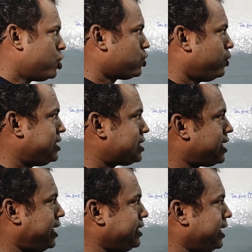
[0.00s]
So we just
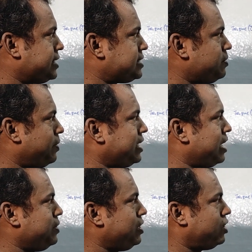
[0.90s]
write here AC by
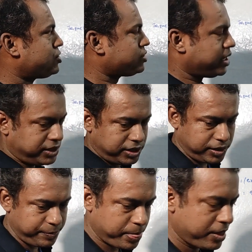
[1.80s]
AB equals to sine theta.